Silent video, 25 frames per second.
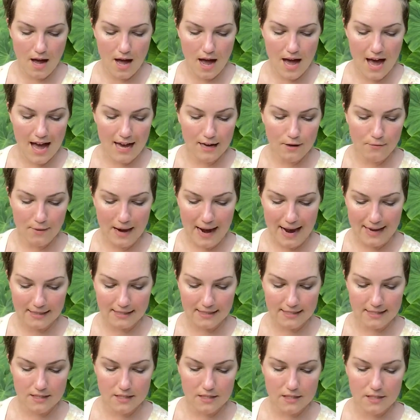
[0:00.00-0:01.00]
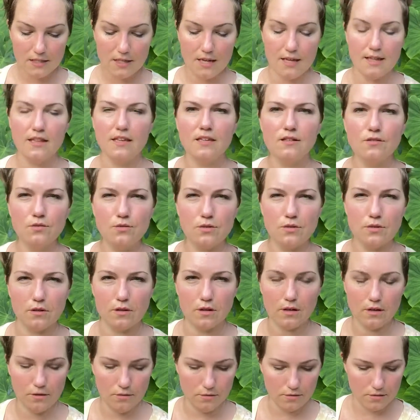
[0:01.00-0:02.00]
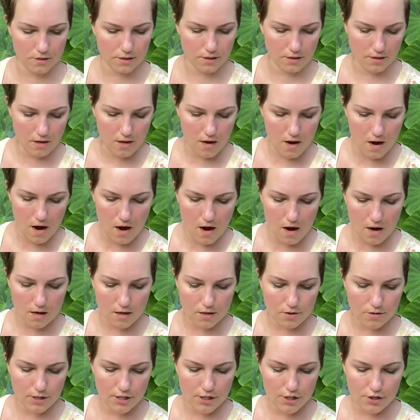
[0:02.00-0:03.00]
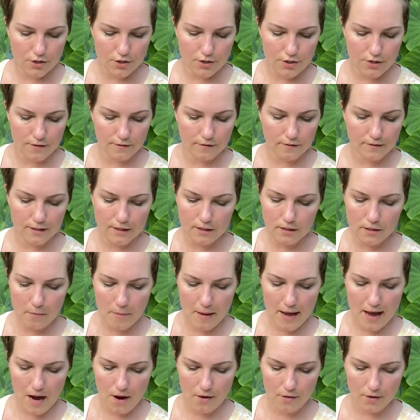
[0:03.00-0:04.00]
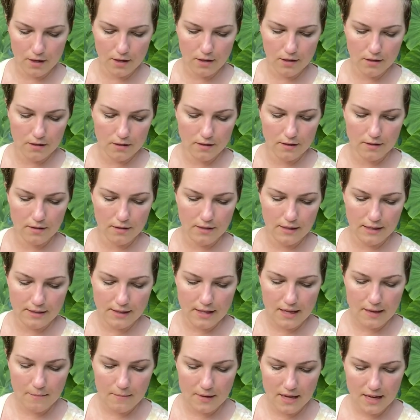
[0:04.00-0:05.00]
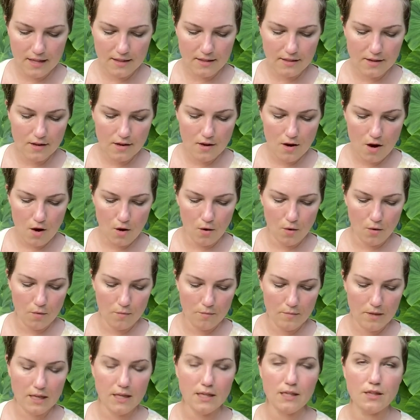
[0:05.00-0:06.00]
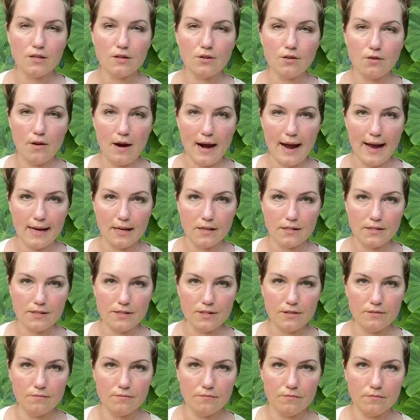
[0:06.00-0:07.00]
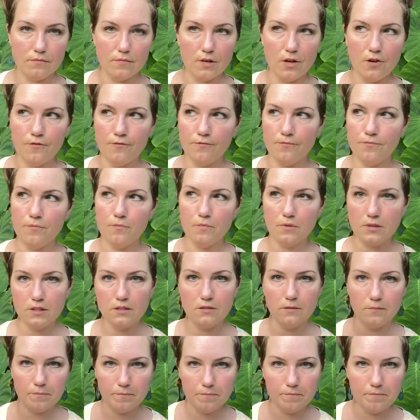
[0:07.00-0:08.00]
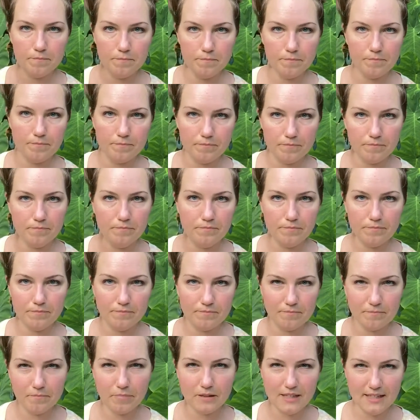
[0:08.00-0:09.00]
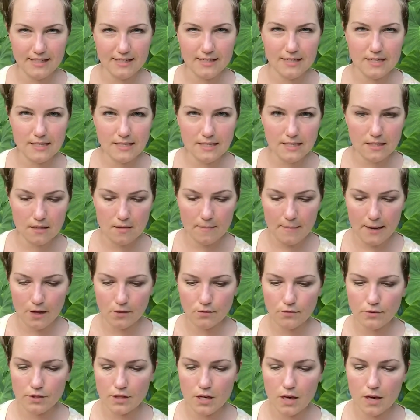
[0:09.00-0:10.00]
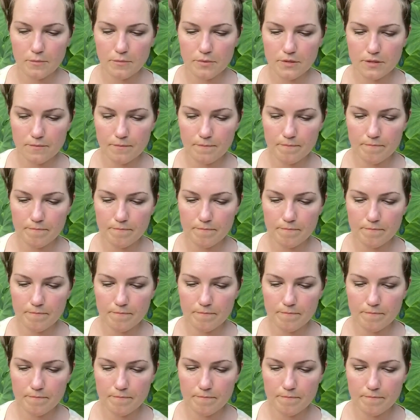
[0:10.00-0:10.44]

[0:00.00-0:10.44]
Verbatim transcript: Hyraxes, I think those are goats, are creatures of little power, yet they make their home in the crags of little places in the mountaintops.